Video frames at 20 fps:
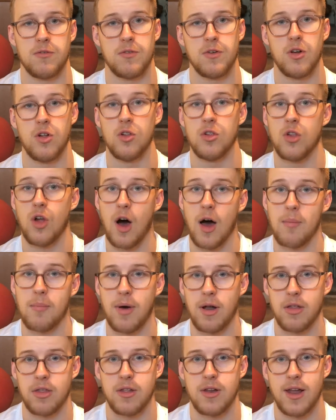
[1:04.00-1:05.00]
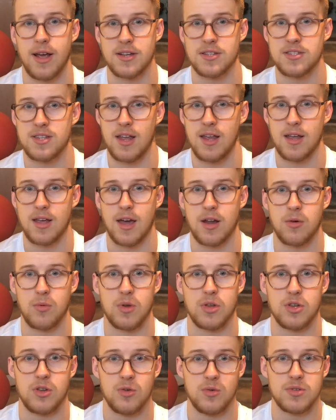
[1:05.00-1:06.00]
you feel a lot better the next day, kind of
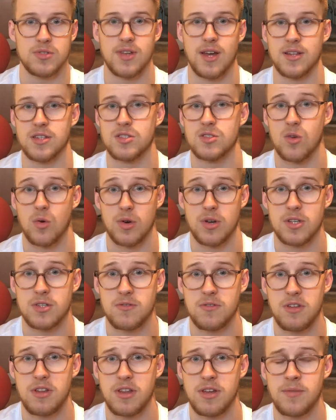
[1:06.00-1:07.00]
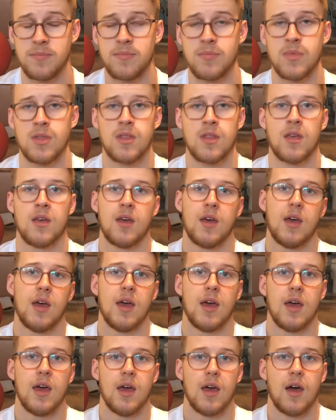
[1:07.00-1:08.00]
reduce that soreness feeling.
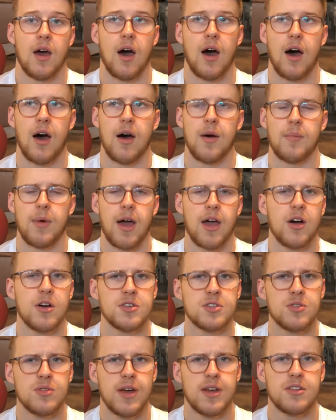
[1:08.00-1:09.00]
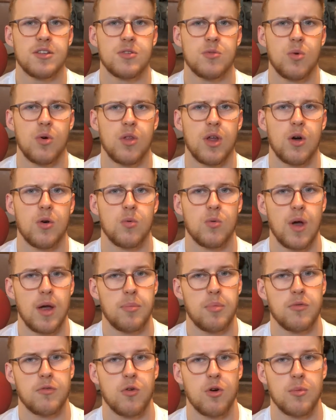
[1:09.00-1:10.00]
I also like to roll out
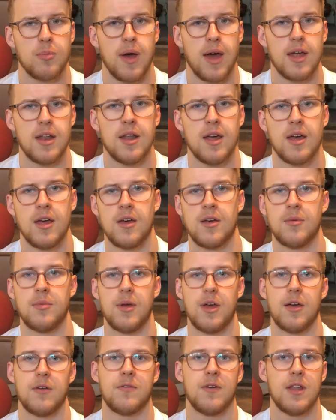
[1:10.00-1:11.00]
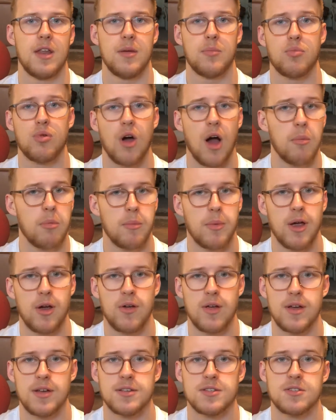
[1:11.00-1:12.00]
right before bed. If any problem
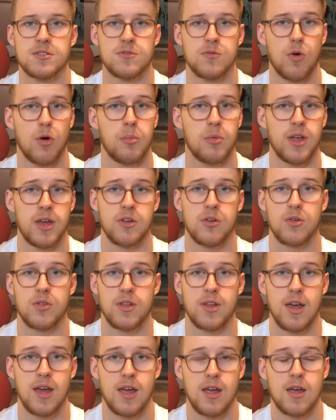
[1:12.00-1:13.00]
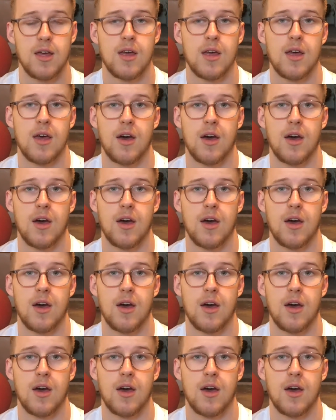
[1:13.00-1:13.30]
areas formulate during the day,